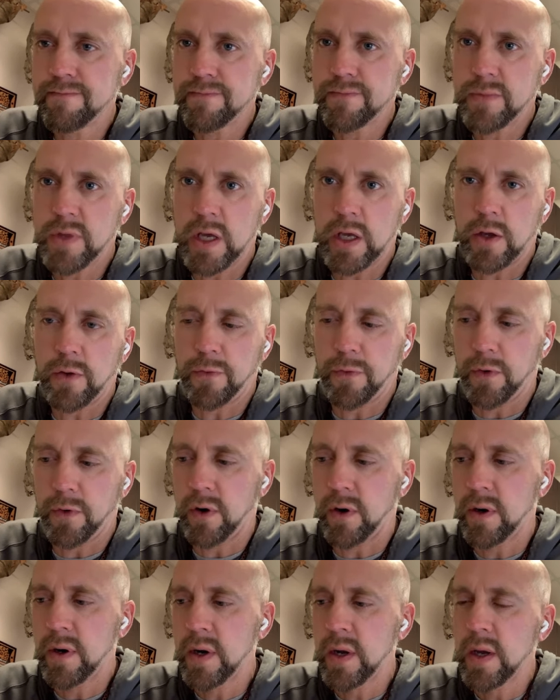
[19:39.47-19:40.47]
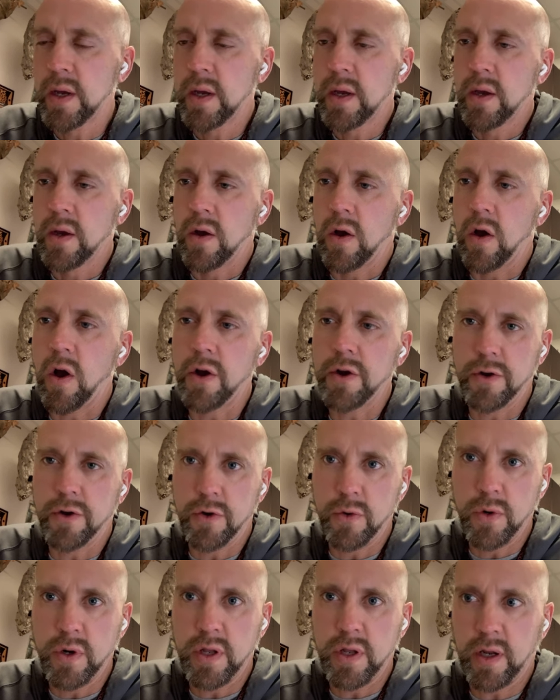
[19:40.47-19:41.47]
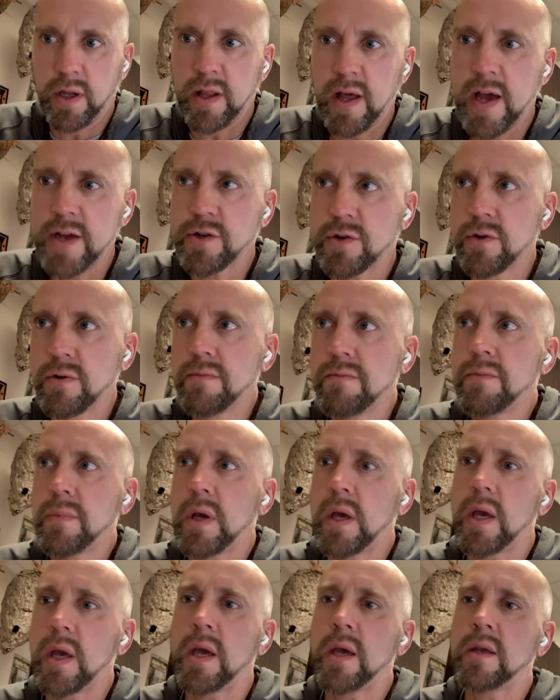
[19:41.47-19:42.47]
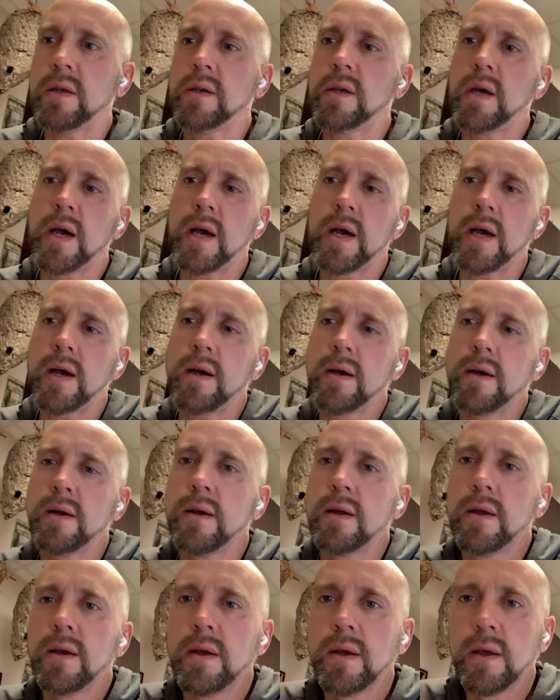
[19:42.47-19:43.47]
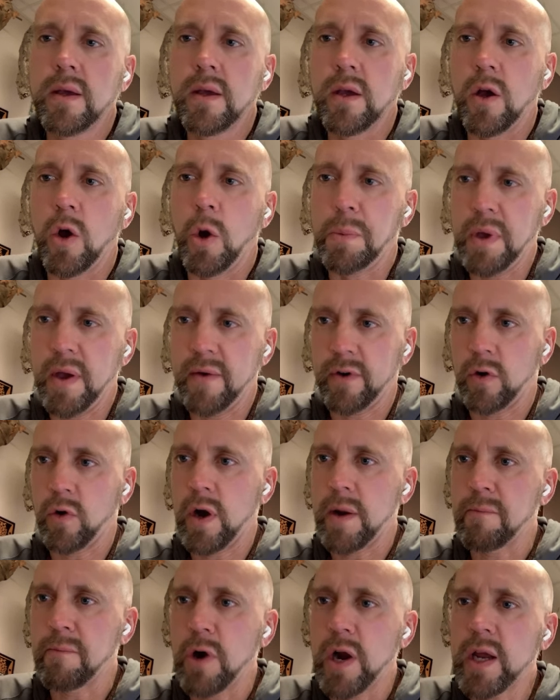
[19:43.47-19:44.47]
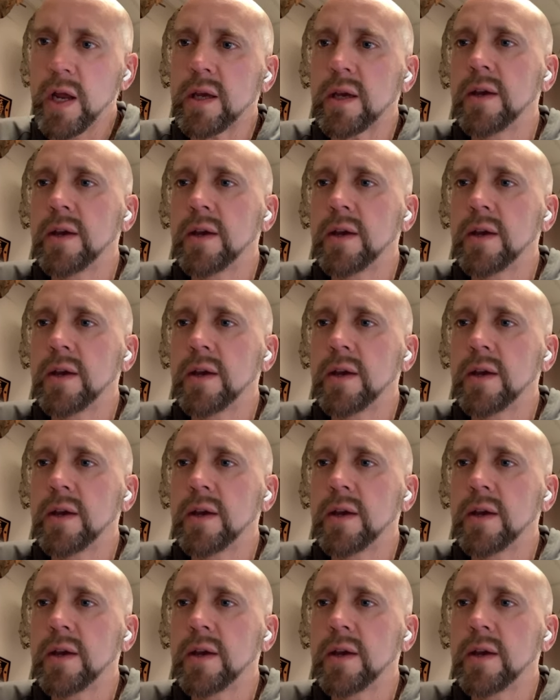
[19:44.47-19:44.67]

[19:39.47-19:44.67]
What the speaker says: Thank you for all you're doing in the classroom, and I hope you have a great break.